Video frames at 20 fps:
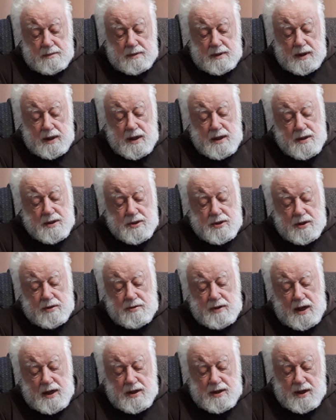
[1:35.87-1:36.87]
Here is the
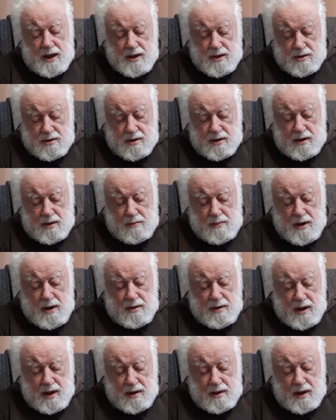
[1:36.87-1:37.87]
great danger that
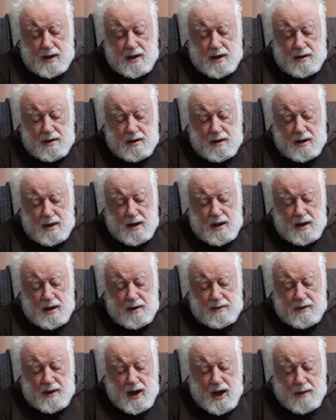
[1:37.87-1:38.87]
we're in
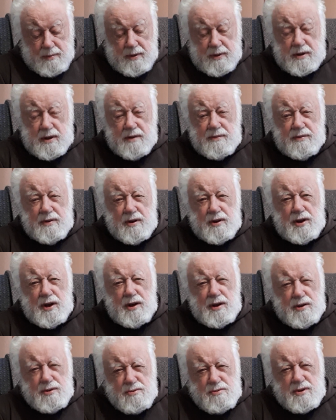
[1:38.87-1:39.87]
the habit of
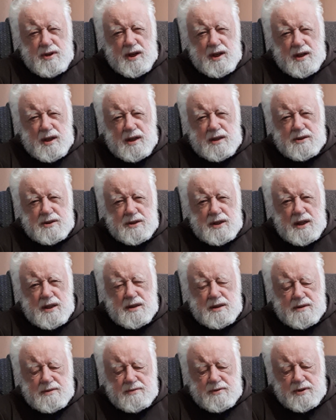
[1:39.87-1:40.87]
deluding
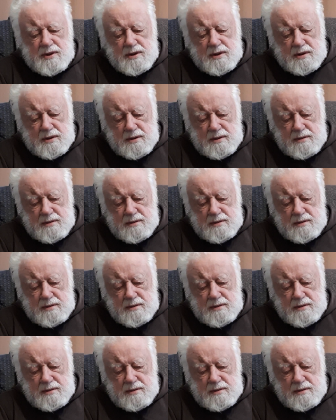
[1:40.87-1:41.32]
ourselves.